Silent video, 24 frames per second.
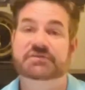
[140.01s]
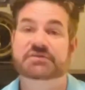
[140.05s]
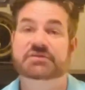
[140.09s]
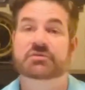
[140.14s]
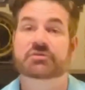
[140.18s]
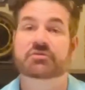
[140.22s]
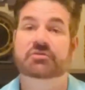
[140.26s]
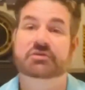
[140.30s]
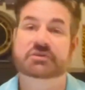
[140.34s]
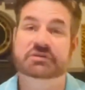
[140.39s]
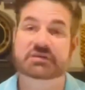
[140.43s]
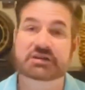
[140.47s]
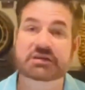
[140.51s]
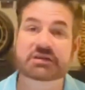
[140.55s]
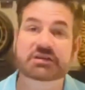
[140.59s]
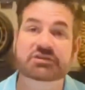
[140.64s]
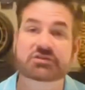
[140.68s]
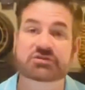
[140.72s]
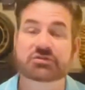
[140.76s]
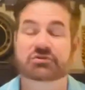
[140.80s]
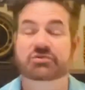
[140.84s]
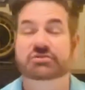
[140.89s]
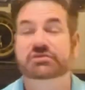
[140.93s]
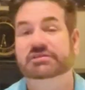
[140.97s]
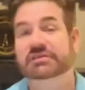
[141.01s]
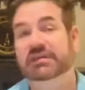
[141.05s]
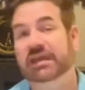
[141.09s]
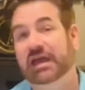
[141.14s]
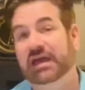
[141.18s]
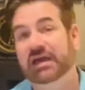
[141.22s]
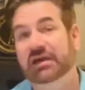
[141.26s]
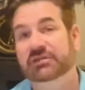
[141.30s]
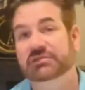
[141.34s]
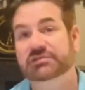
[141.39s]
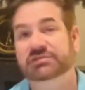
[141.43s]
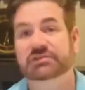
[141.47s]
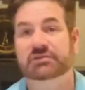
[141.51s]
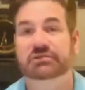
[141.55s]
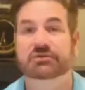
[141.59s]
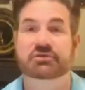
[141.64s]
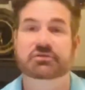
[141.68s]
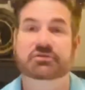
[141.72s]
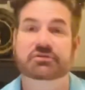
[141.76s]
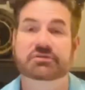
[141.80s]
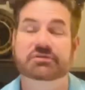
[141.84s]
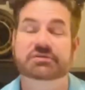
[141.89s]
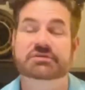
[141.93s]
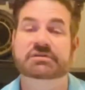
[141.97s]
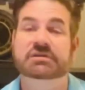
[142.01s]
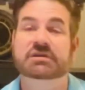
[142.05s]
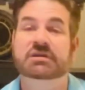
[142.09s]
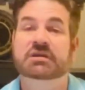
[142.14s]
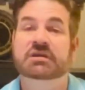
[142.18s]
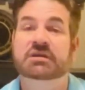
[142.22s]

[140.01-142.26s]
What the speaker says: So, their teachers, counselors,